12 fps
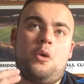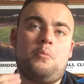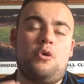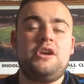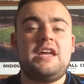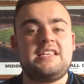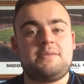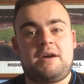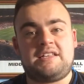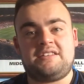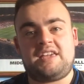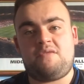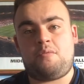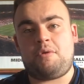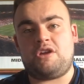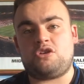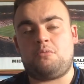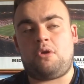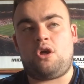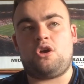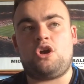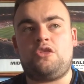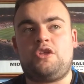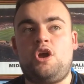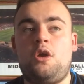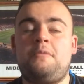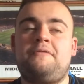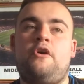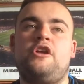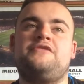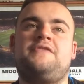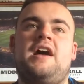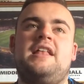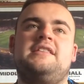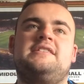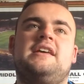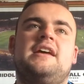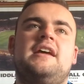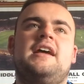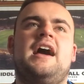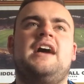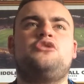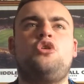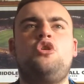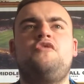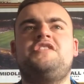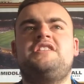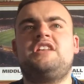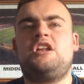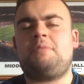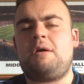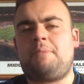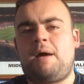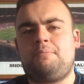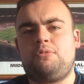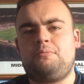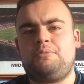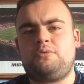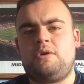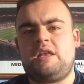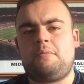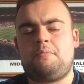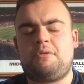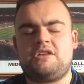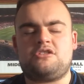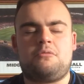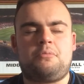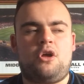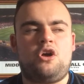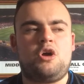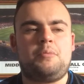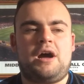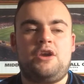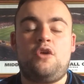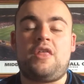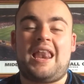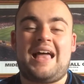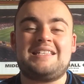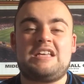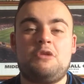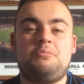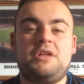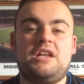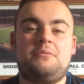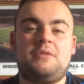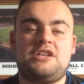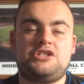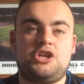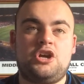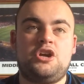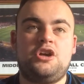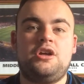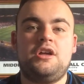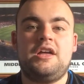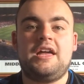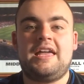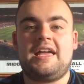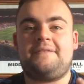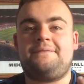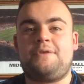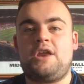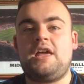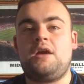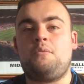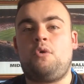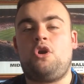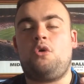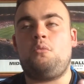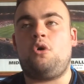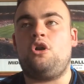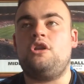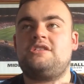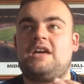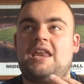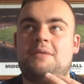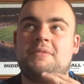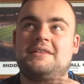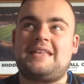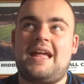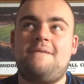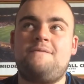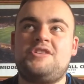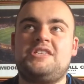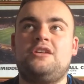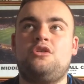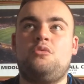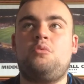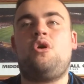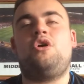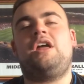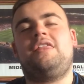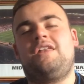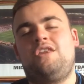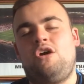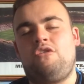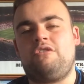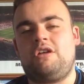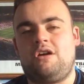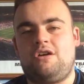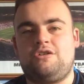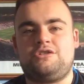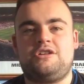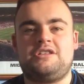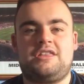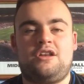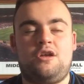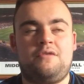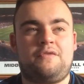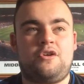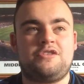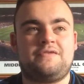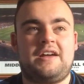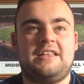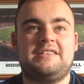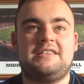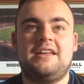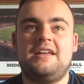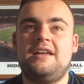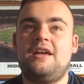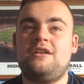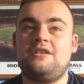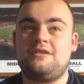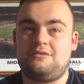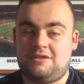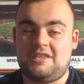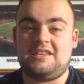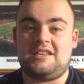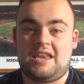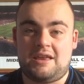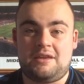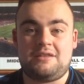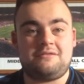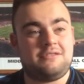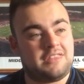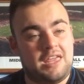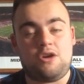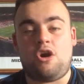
Monday is a massive game for Britt Sombolonga. The Nottingham Forest fans, I don't know if there's still a bit of bad blood between them and Britt Sombolonga, but I know the last time we played them last year, He had 3 one-on-ones and he missed every single one. And then the Nottingham Forest fans, listen, they